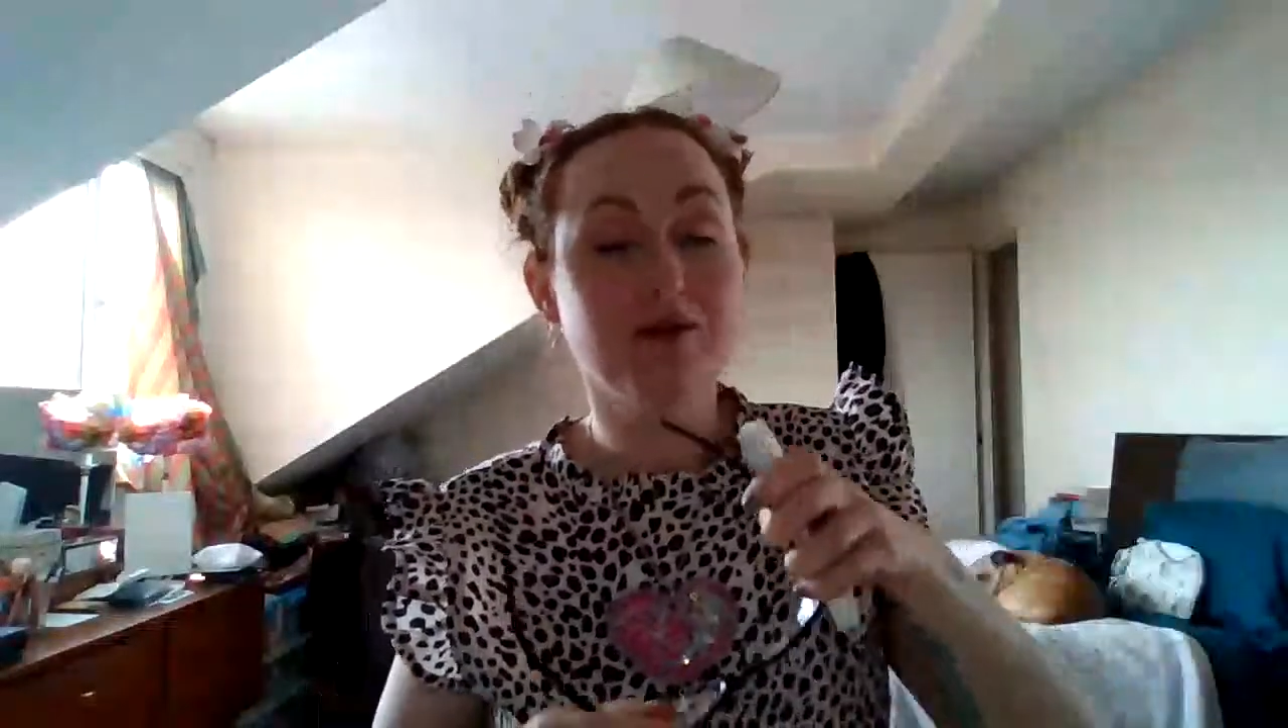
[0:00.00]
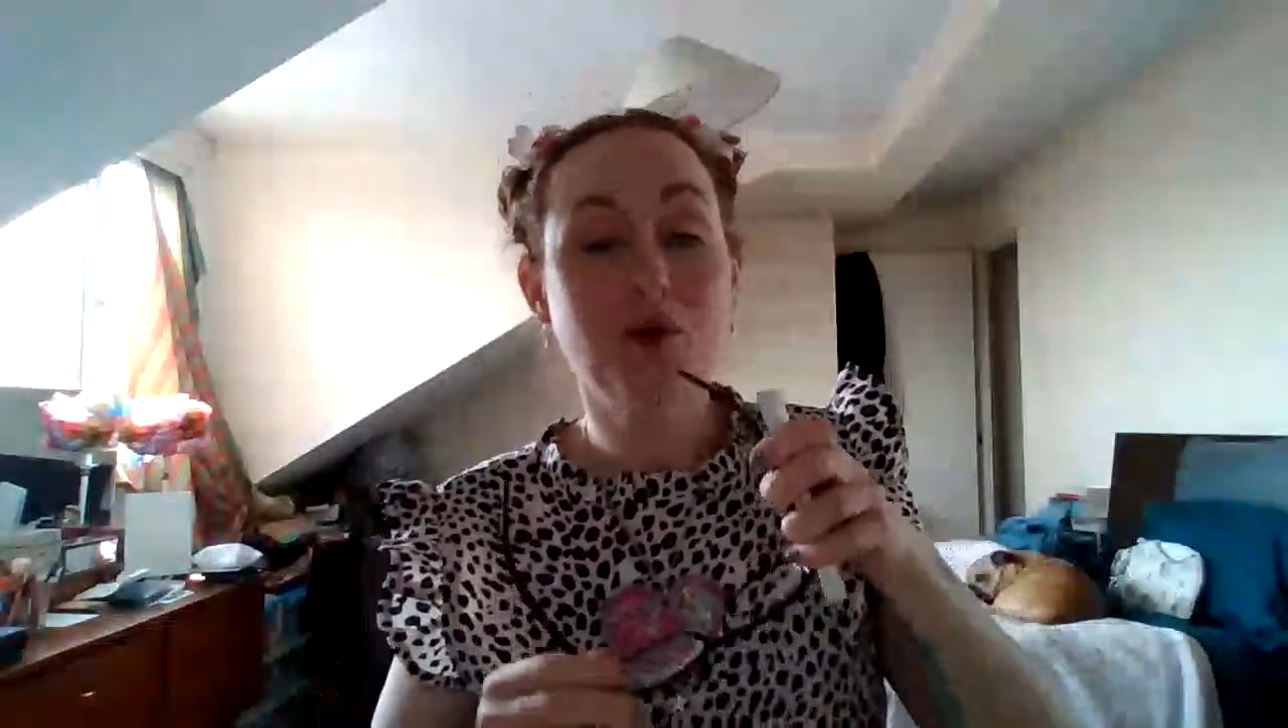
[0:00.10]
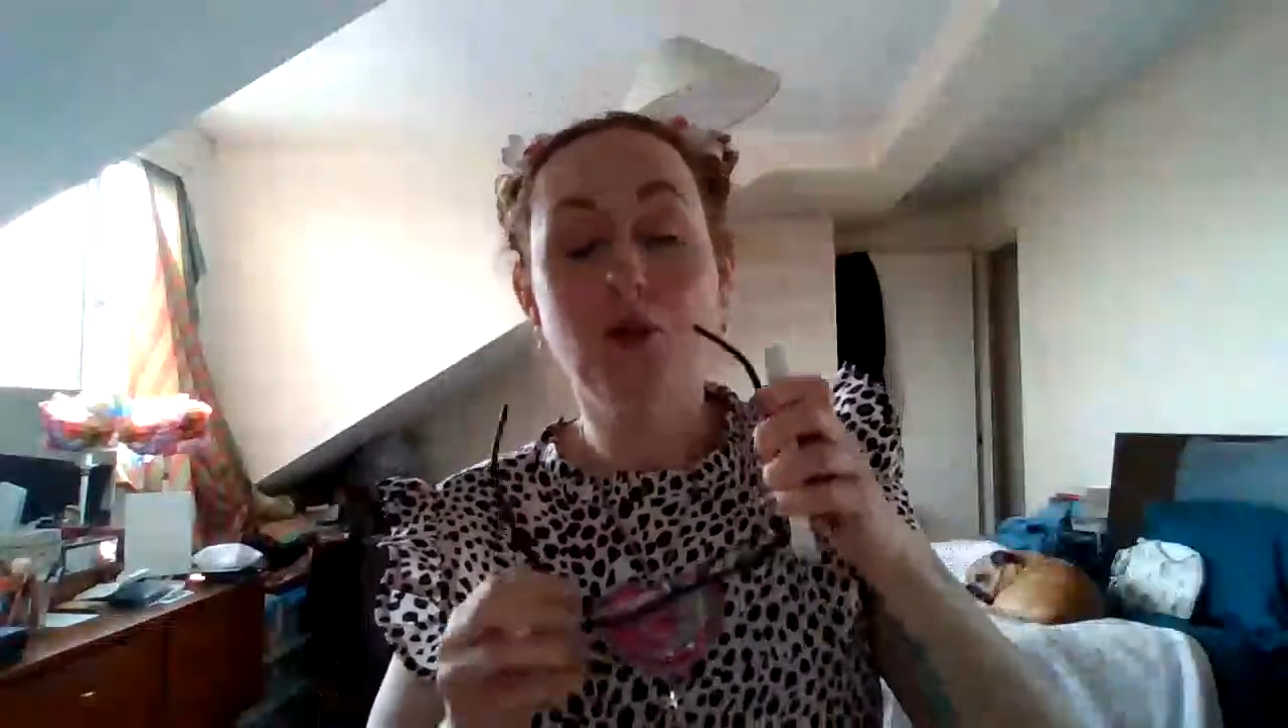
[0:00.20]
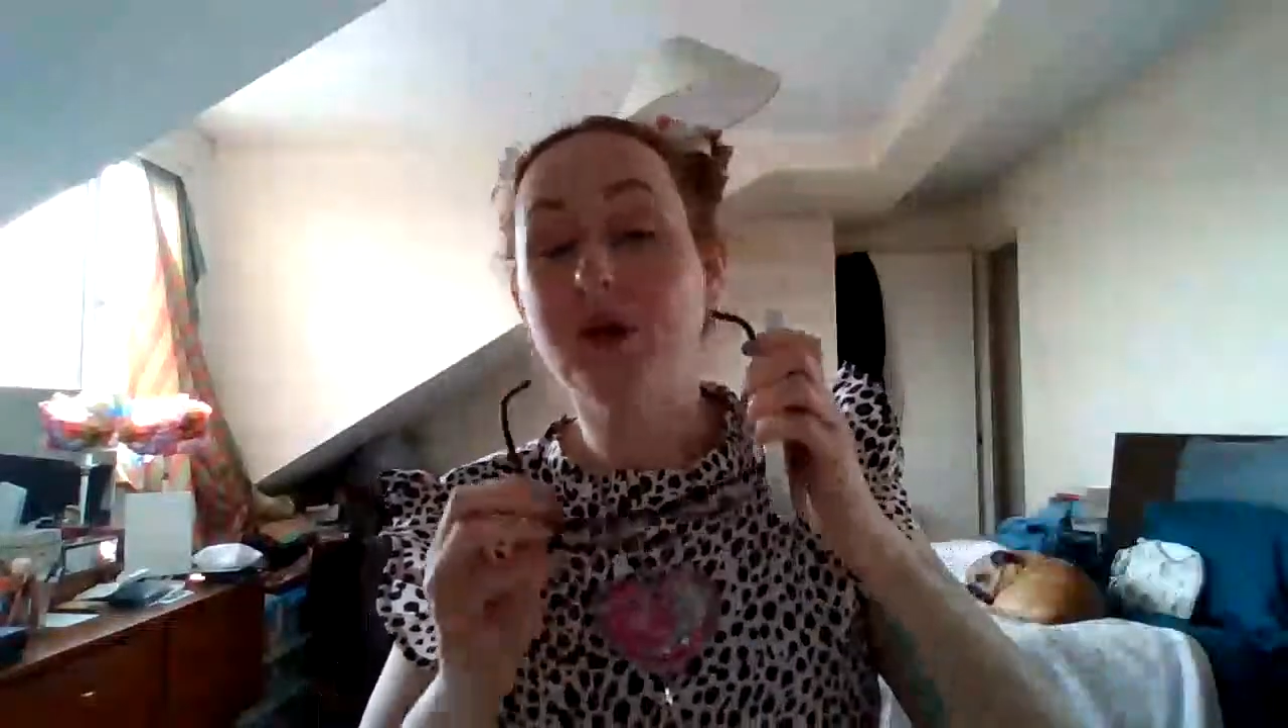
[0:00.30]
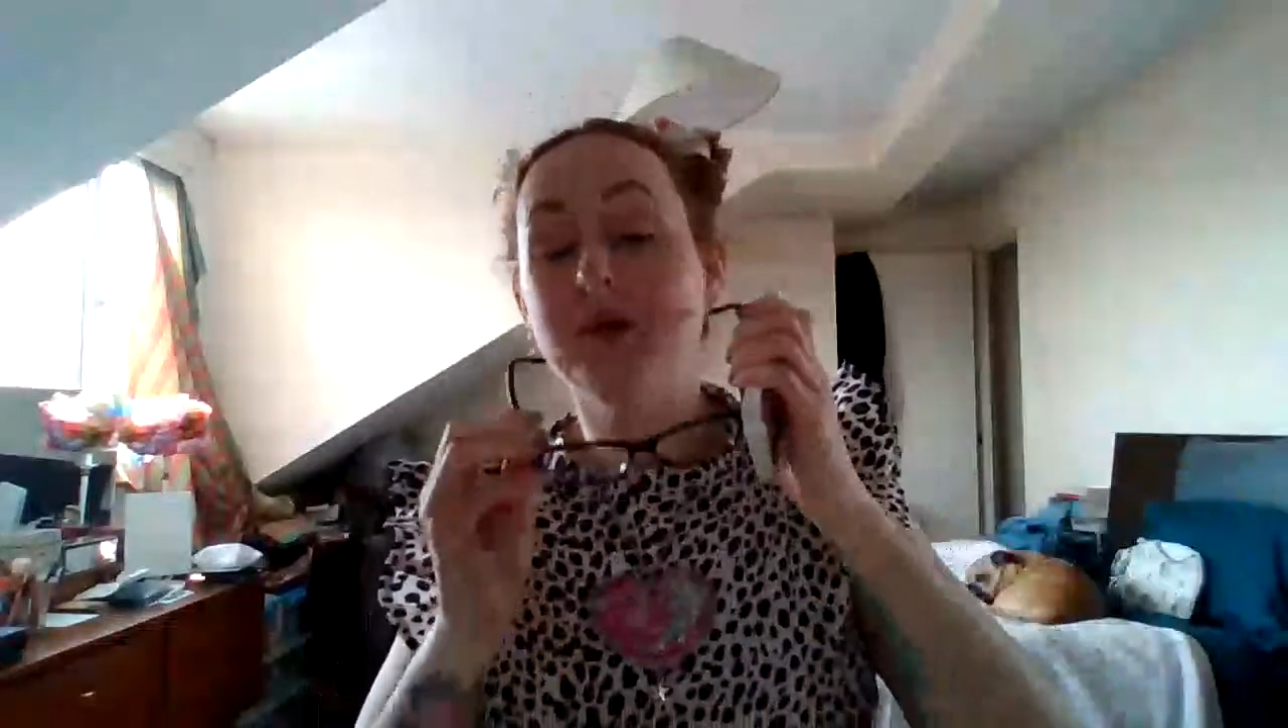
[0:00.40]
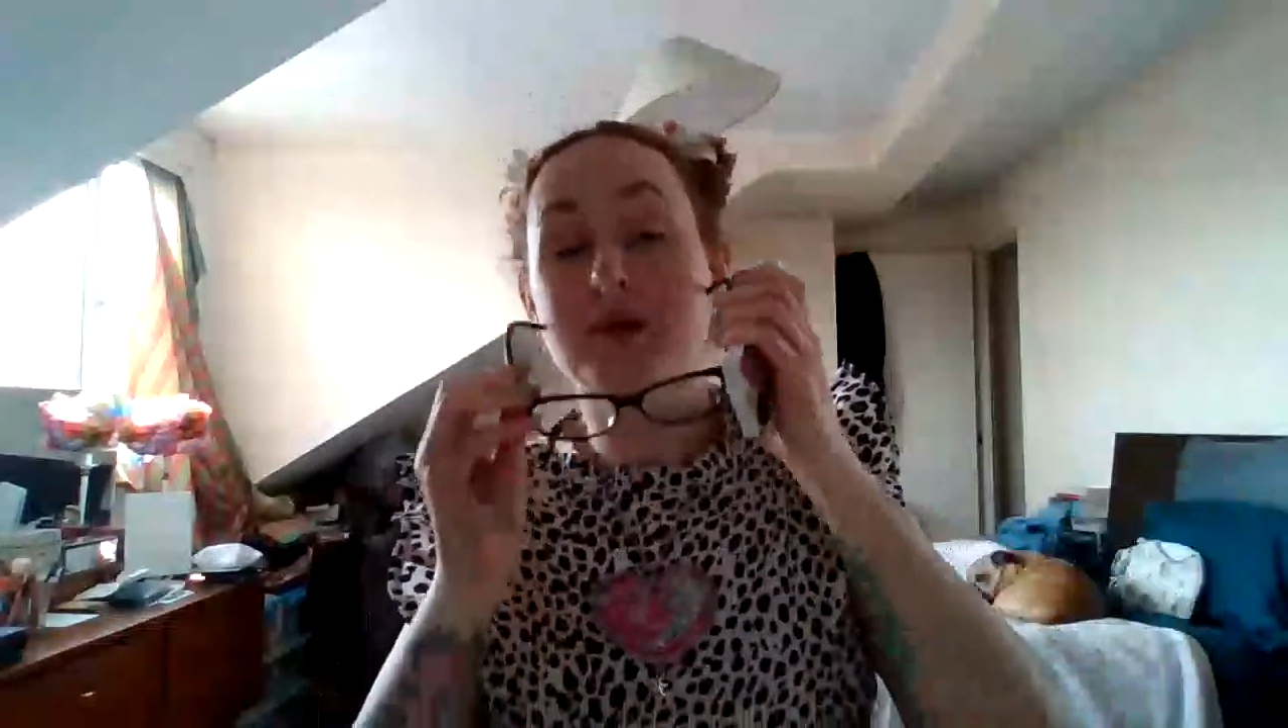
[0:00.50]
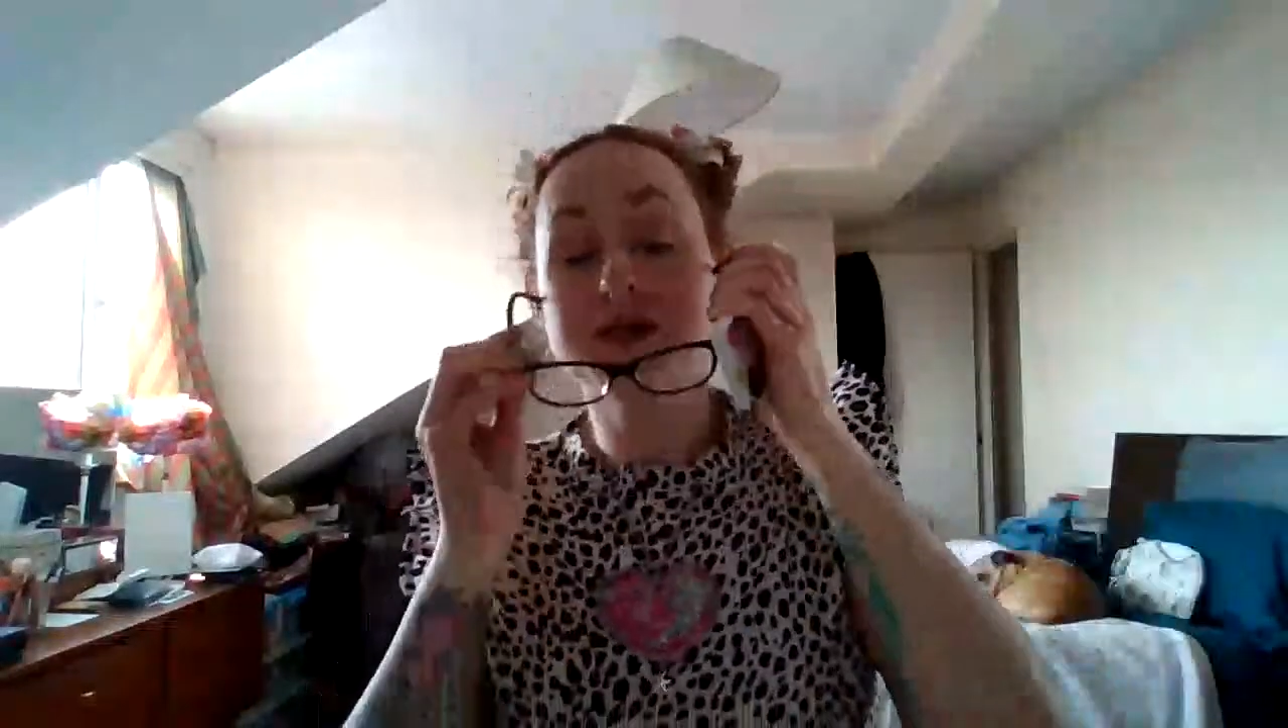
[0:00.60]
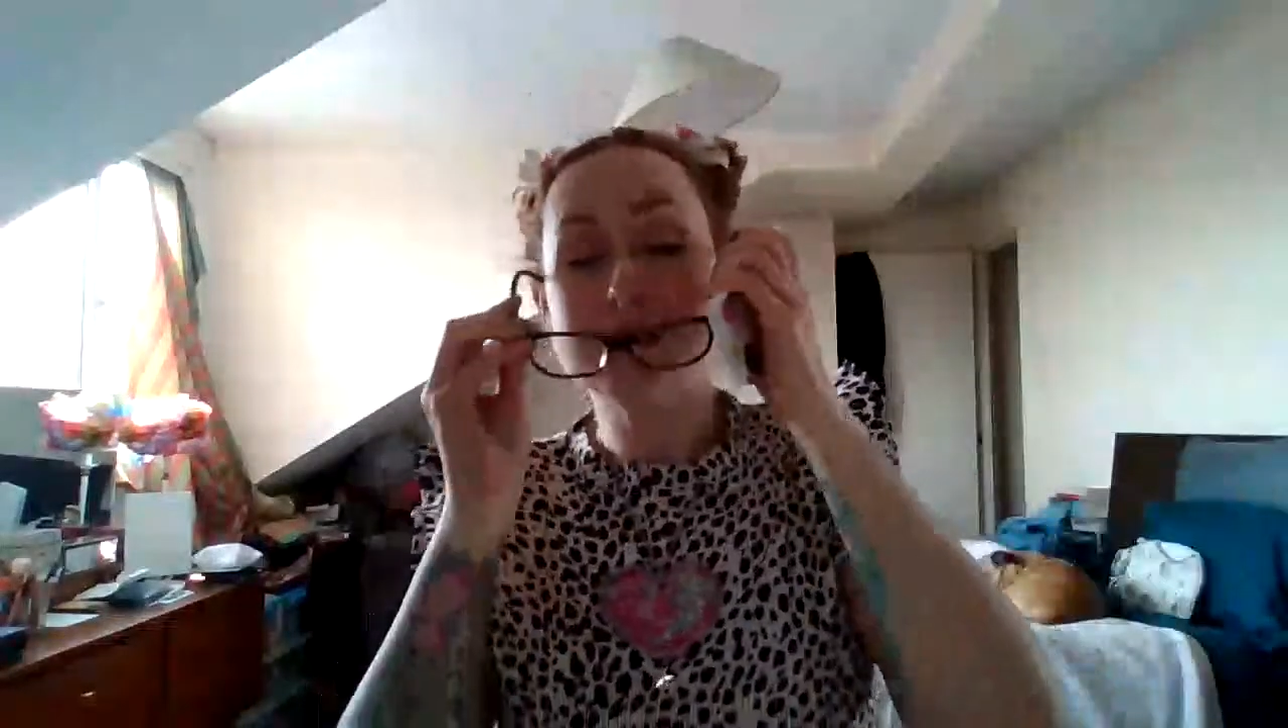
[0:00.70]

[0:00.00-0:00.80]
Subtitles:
pop up in my